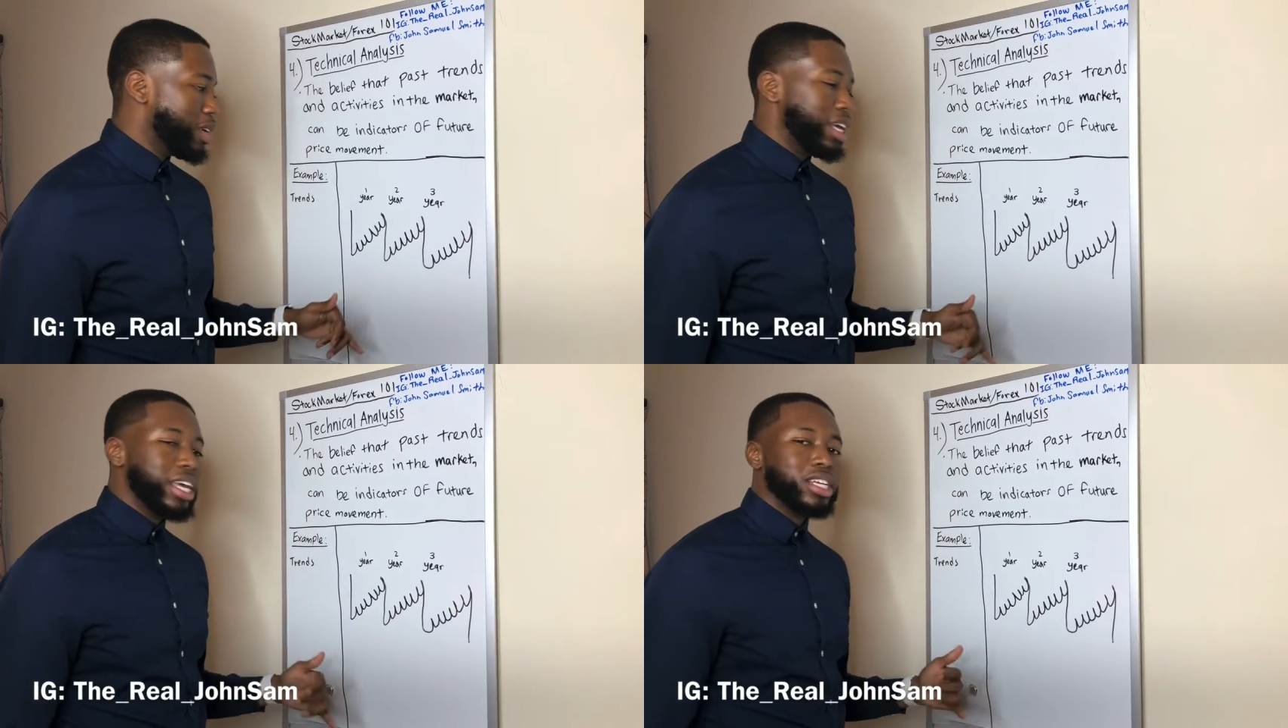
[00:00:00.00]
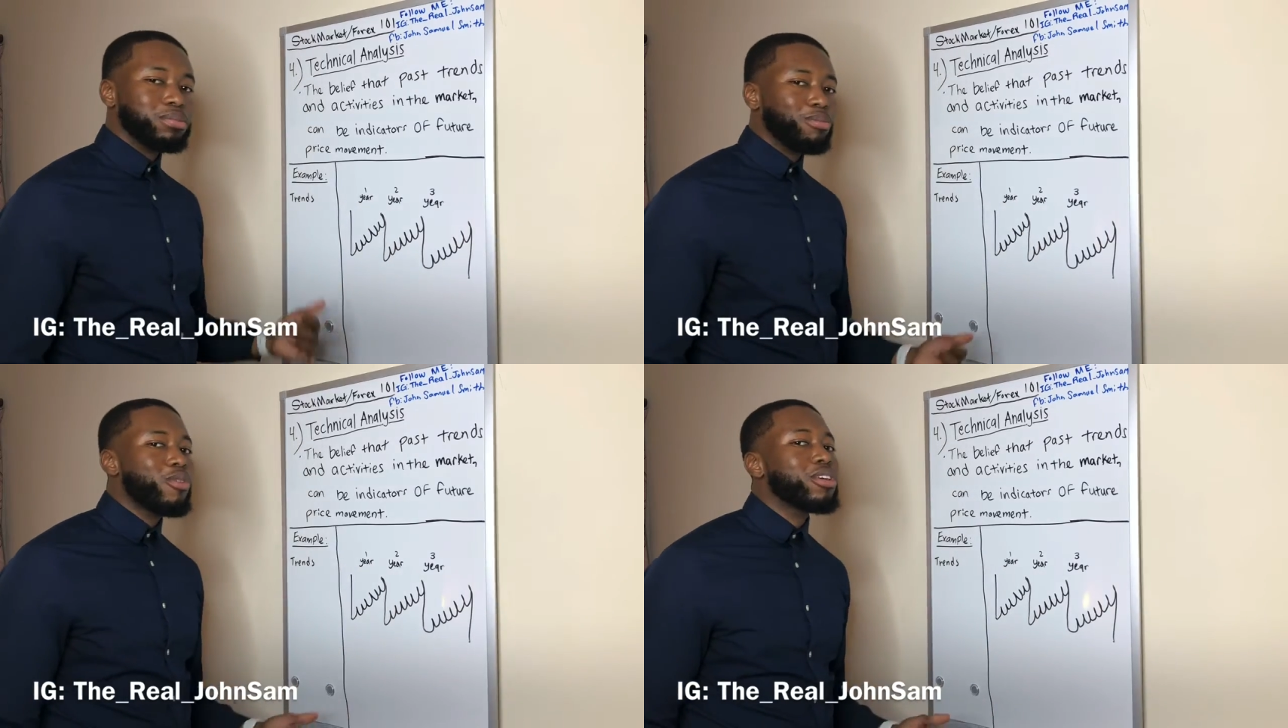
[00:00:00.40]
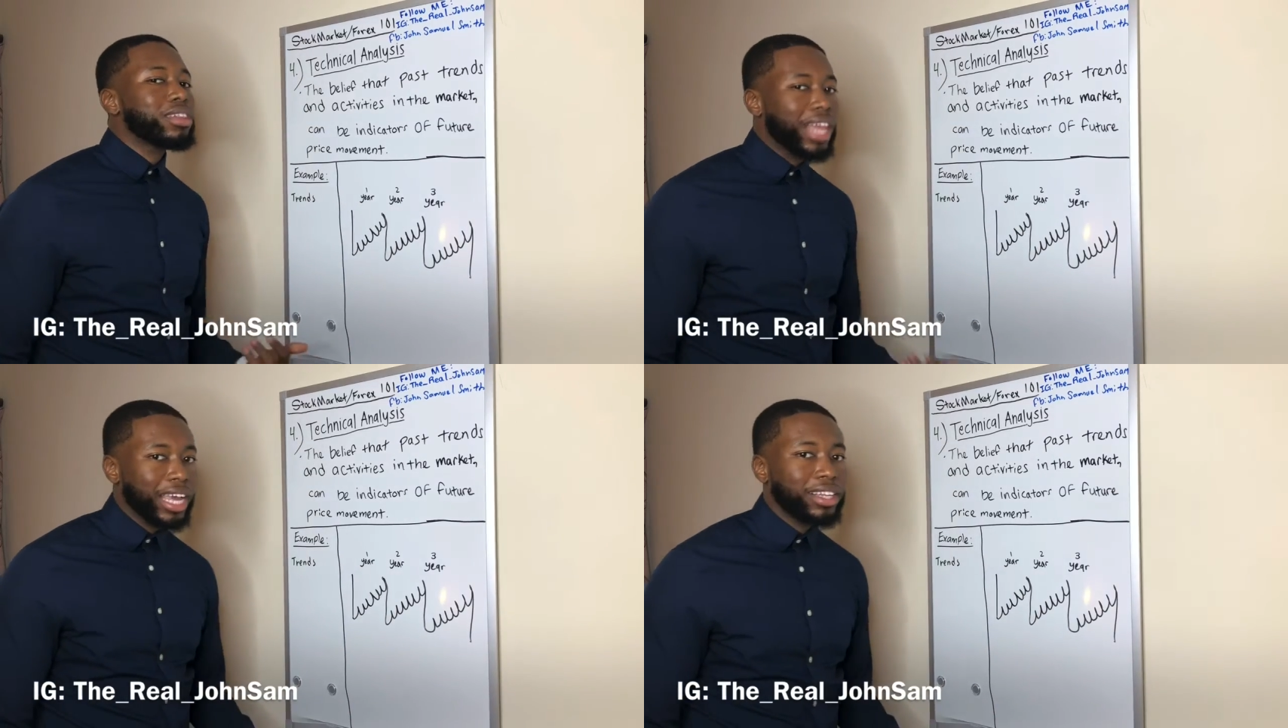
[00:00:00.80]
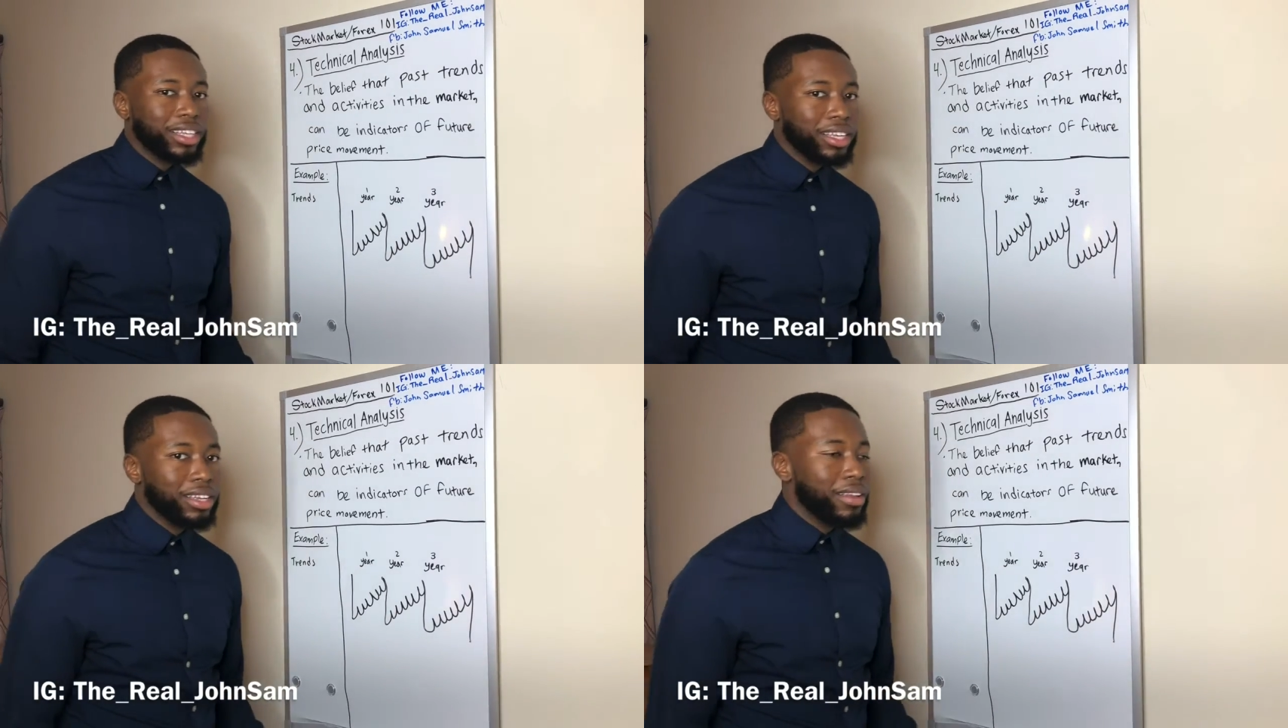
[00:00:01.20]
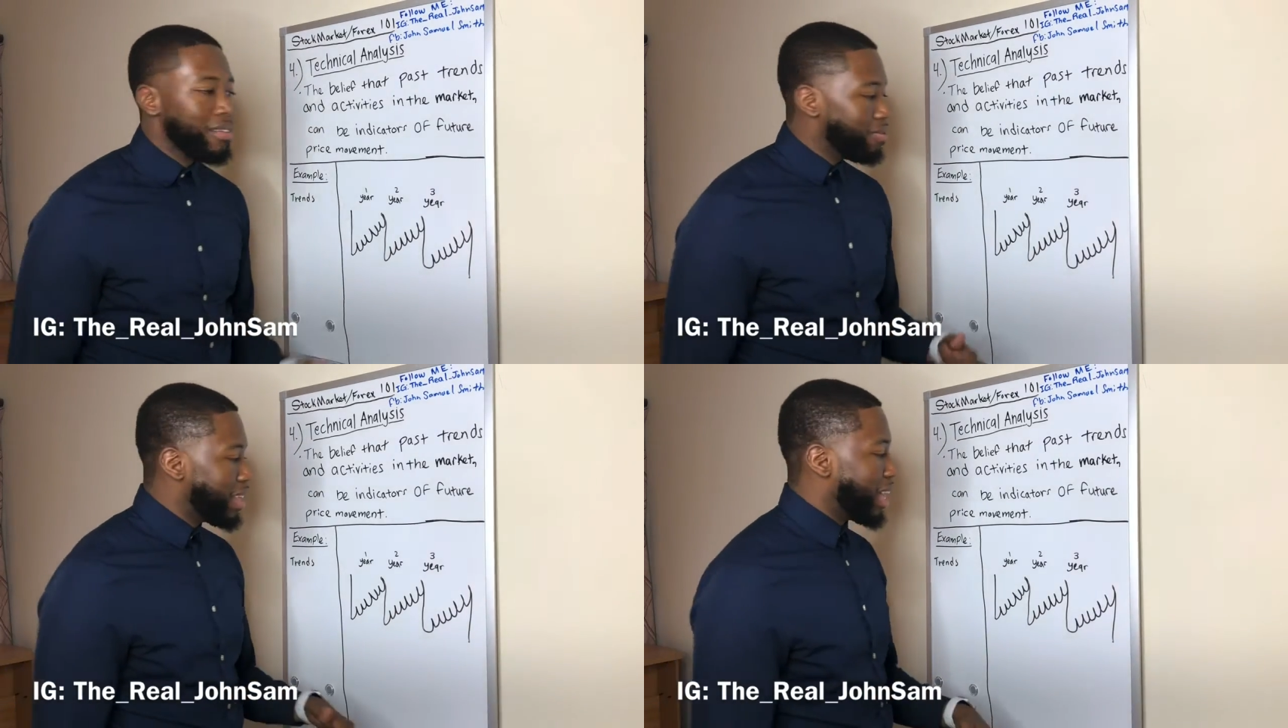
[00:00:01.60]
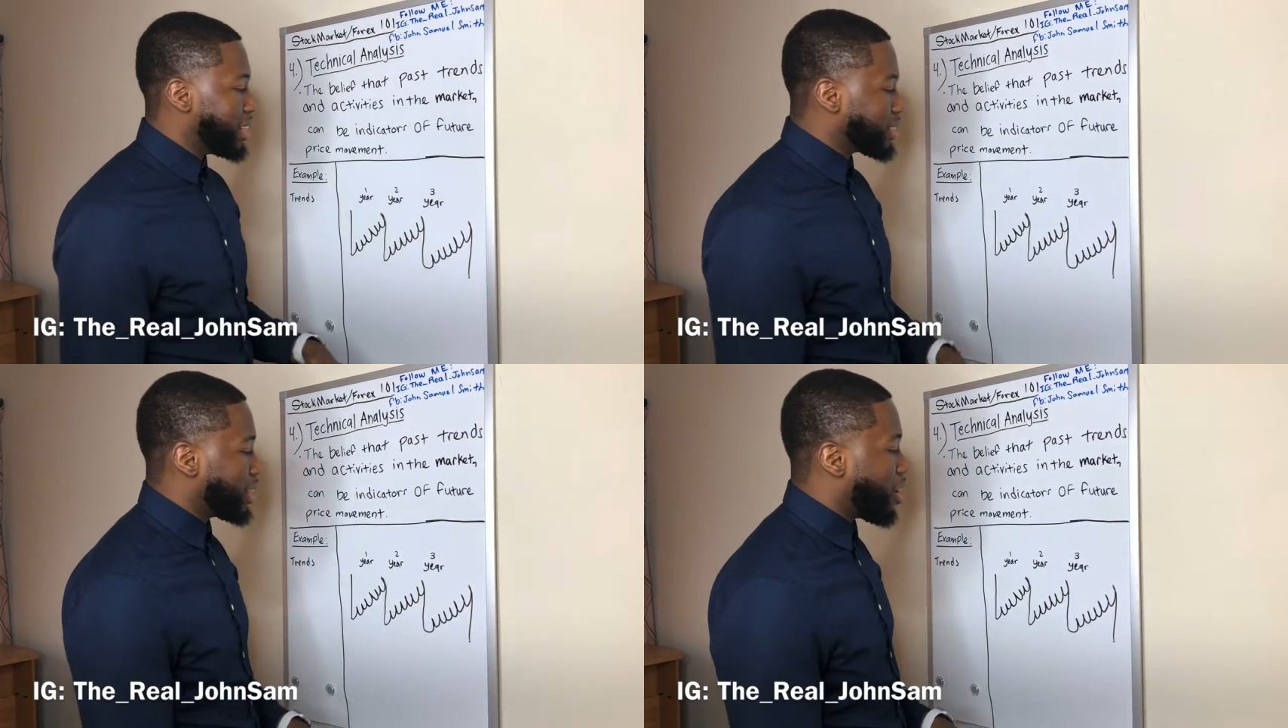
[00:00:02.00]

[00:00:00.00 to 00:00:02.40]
it is more likely that it's gonna